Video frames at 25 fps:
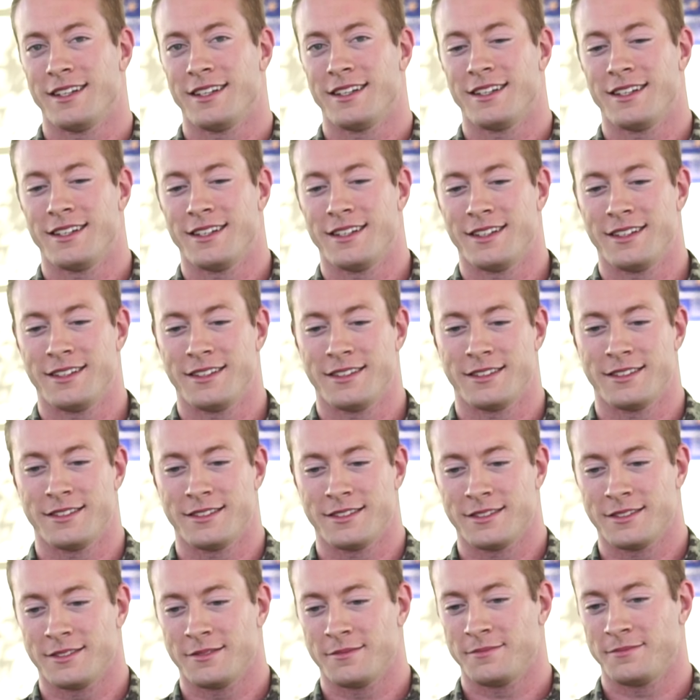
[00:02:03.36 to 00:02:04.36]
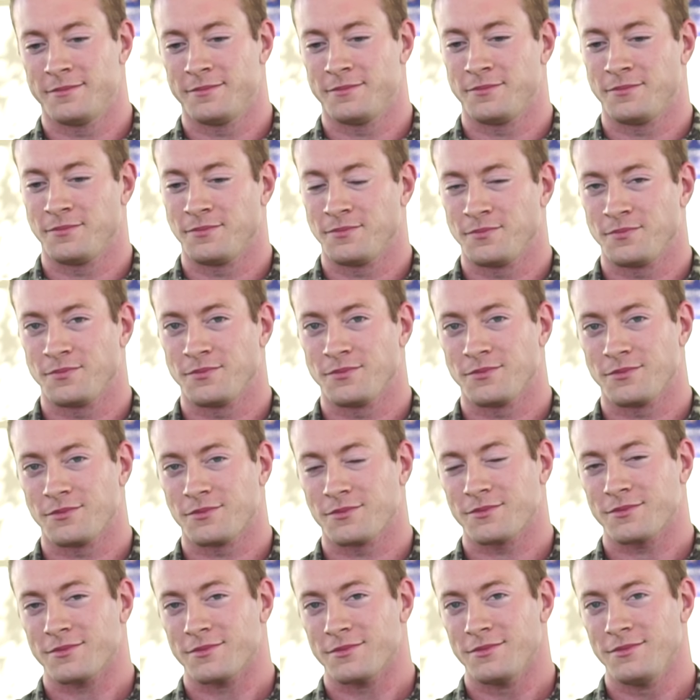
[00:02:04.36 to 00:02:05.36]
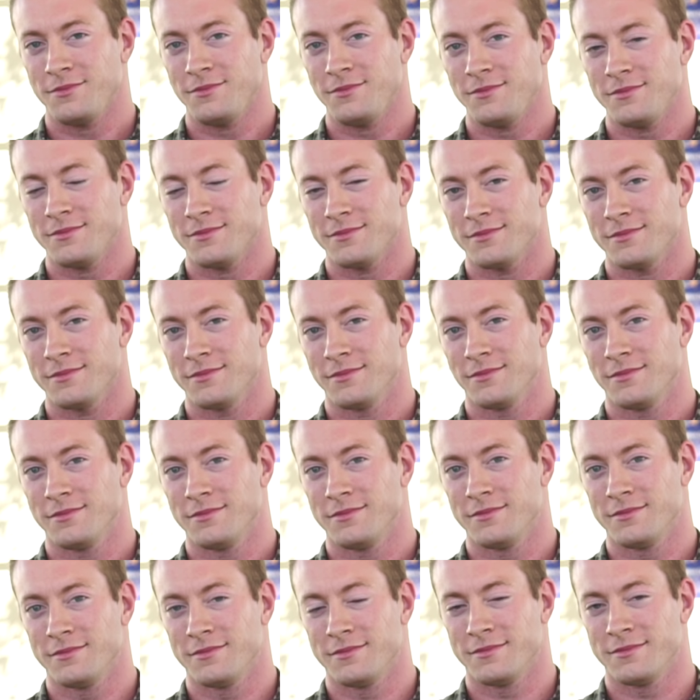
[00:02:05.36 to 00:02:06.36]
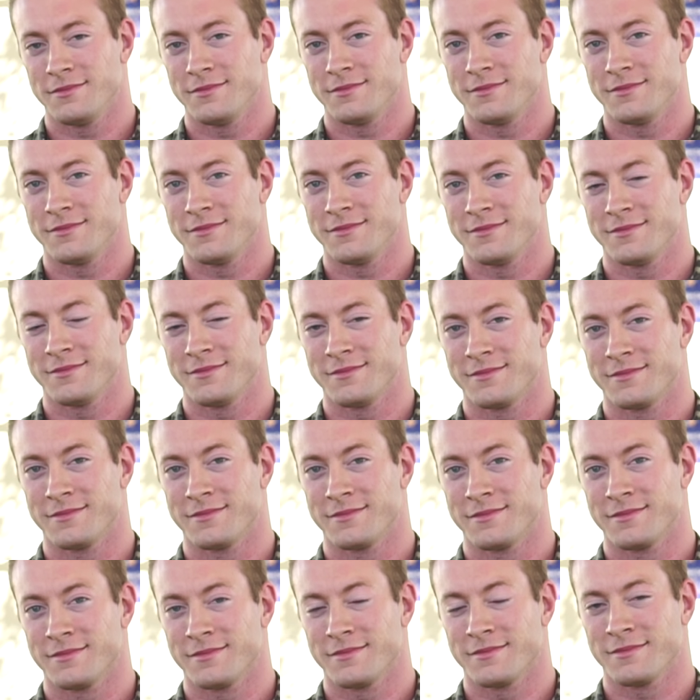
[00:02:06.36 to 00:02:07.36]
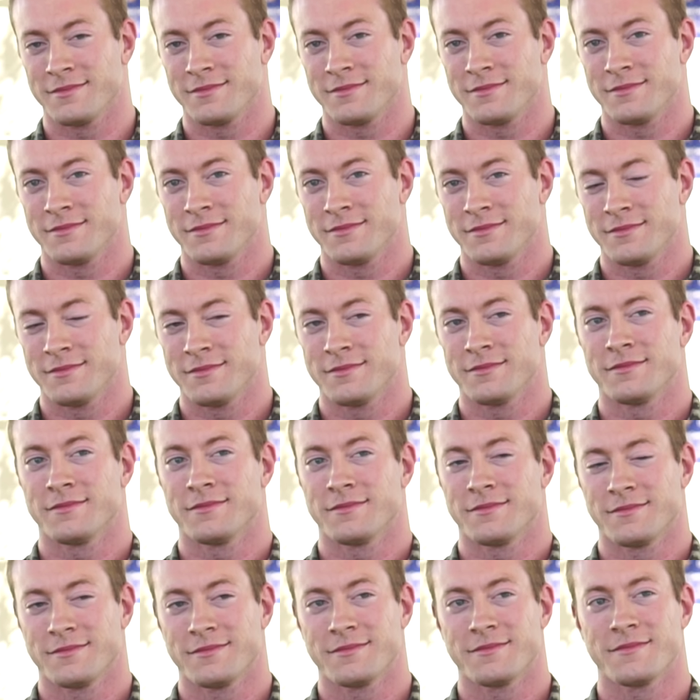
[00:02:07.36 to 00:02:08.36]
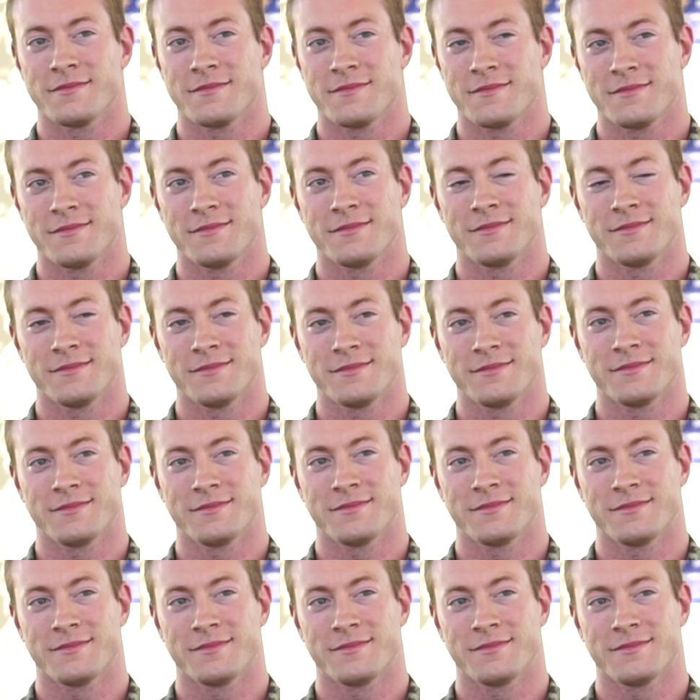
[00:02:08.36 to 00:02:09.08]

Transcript: This person isn't speaking.